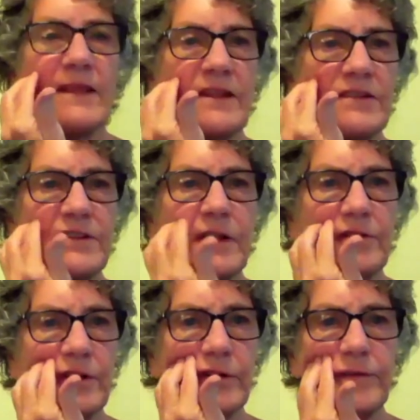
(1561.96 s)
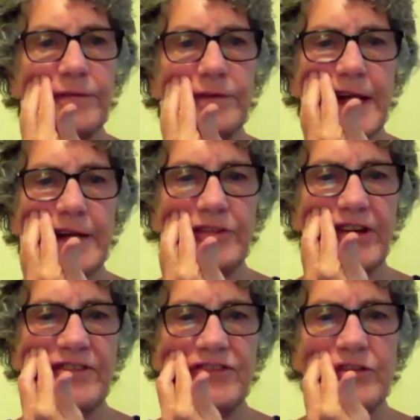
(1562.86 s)
This is also good for
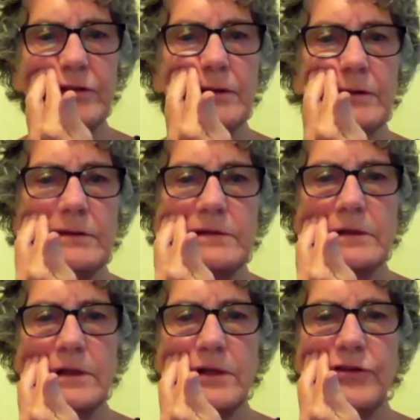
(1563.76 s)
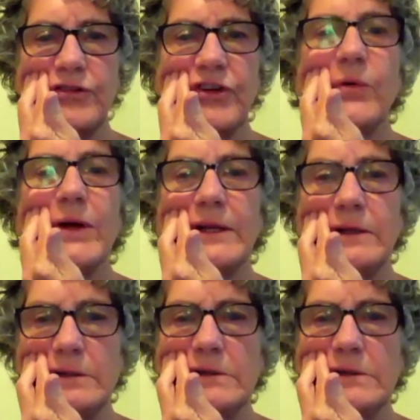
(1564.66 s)
digestion, the Jyutsu.